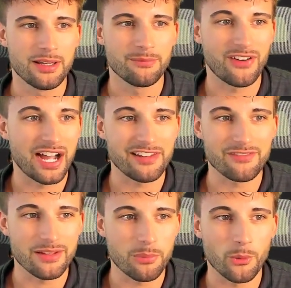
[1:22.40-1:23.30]

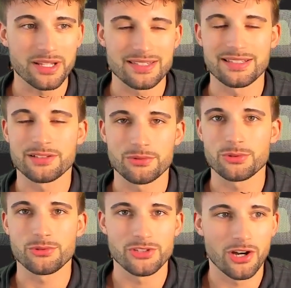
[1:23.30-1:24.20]

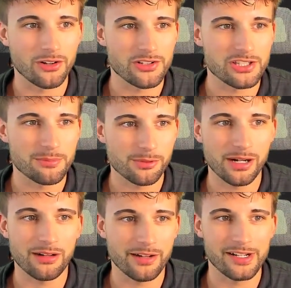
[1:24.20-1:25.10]
5.02 yards per
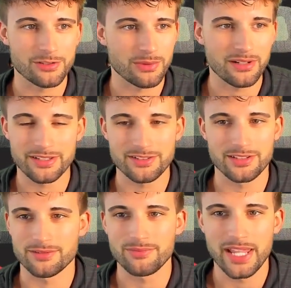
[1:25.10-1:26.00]
route ran as well.
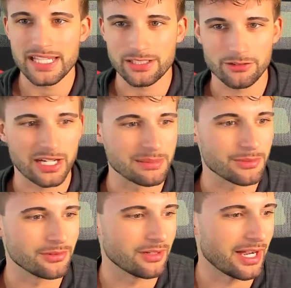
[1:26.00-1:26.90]
It's
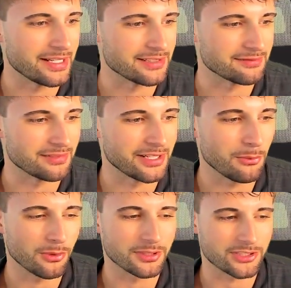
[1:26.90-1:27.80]
incredible. I know
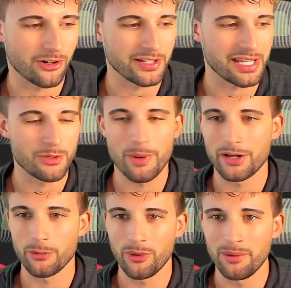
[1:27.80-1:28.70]
we're starting him no
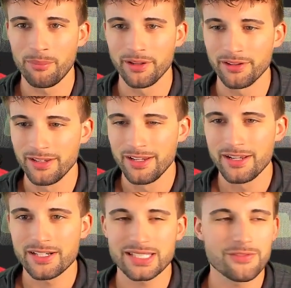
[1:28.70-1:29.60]
matter what, but
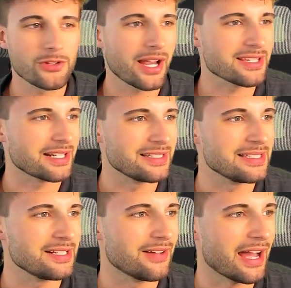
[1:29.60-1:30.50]
just give you guys an
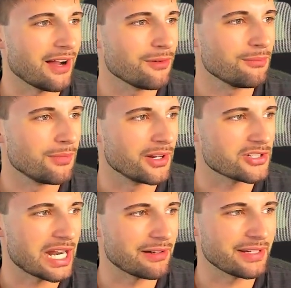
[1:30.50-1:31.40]
idea of how much
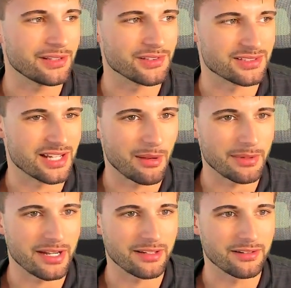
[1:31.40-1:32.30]
Tyreek Hill is
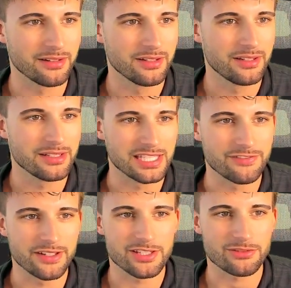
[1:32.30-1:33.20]
dominating
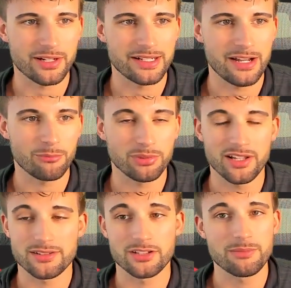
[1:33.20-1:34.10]
defenses right now.
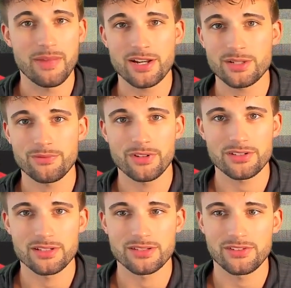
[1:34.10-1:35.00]
Plus, good matchup
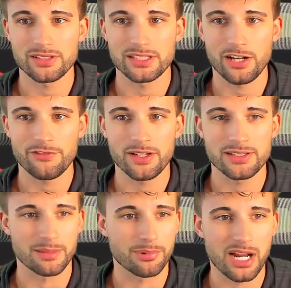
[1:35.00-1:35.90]
versus Philadelphia.
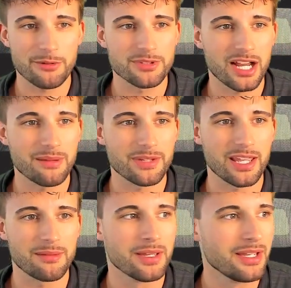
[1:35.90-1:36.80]
It's a primetime
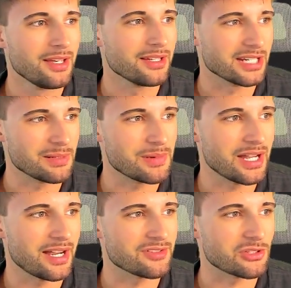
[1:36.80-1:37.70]
game. Going to be
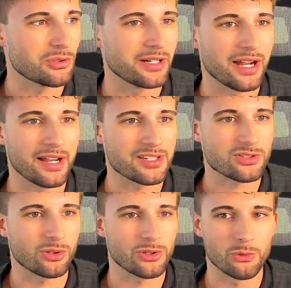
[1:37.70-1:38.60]
high scoring, highest
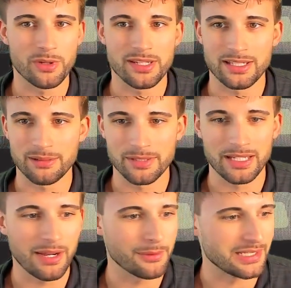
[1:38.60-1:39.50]
total of the week. I mean,
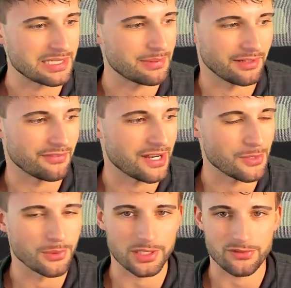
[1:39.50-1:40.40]
I would expect
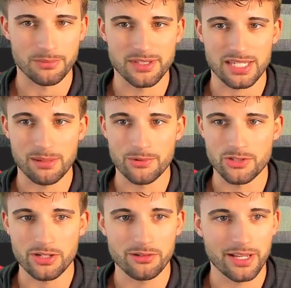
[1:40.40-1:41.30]
fireworks from this game in
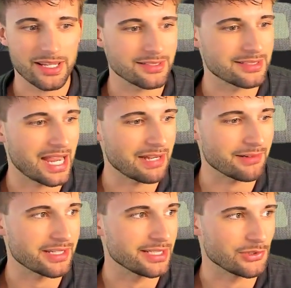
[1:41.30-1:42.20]
general and
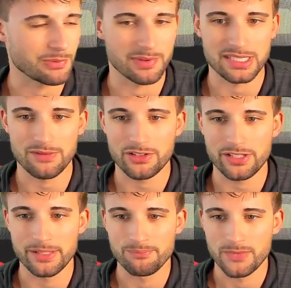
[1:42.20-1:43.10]
Tyreek Hill
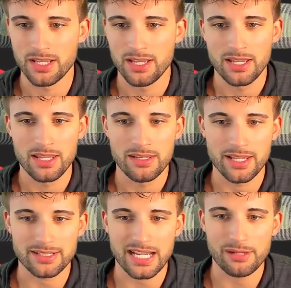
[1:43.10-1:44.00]
specifically.
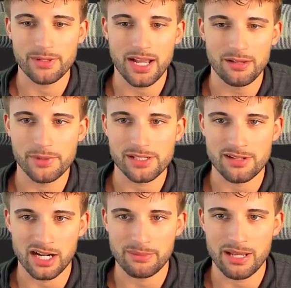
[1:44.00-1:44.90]
Next guy we just
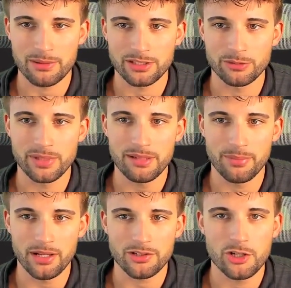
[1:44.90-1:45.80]
talked about him a little bit,
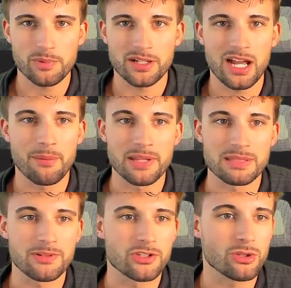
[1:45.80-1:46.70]
but Cooper Kupp. It's
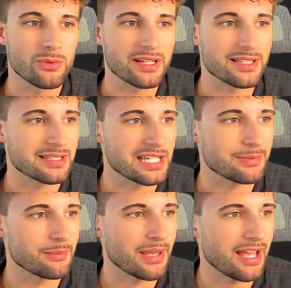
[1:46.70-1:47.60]
been 2 weeks since he's
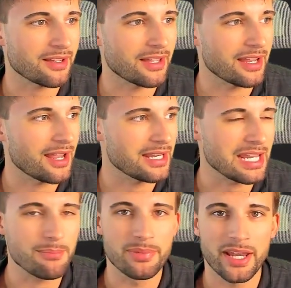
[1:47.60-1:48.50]
been back, and
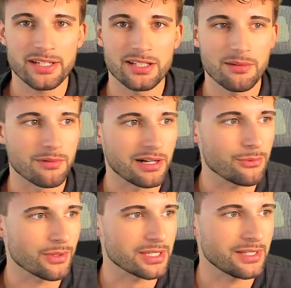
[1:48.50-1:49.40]
he picked up right
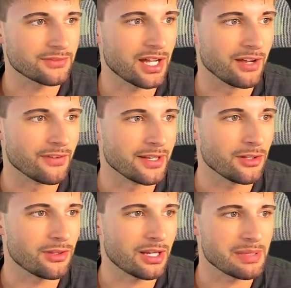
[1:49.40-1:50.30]
where he left off. I know a
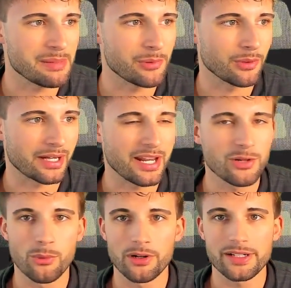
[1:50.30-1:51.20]
lot of people were kind
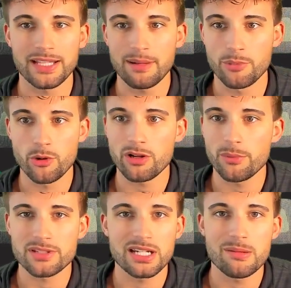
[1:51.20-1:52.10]
of worried that Puka
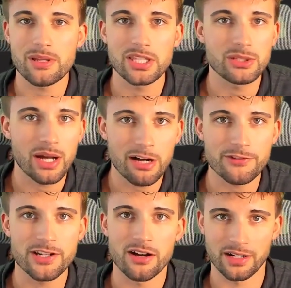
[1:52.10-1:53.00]
was going to be the new alpha
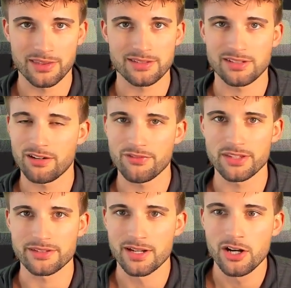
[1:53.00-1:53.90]
dog in this
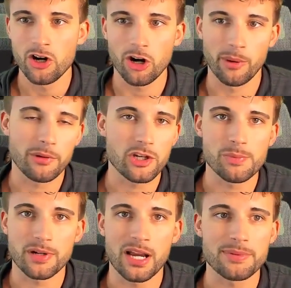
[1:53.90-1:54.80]
offense. Maybe
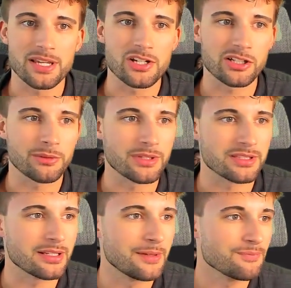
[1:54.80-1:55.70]
Cooper Kupp's injury
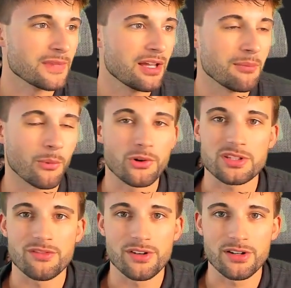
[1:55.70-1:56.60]
was more
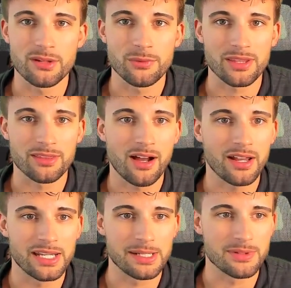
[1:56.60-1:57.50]
severe than we thought,
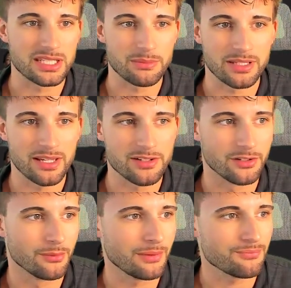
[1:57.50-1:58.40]
and he was going to be
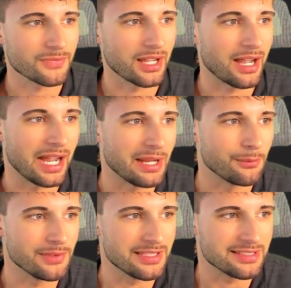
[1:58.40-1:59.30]
hindered. Well, I
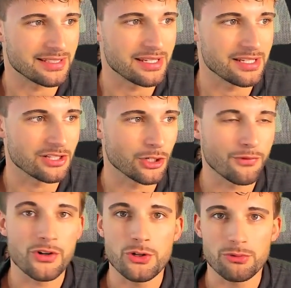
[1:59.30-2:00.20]
would say you're 0
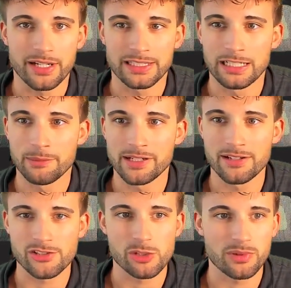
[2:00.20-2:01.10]
for 2 right there
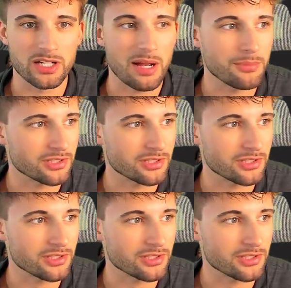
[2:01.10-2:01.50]
because Cooper Kupp looks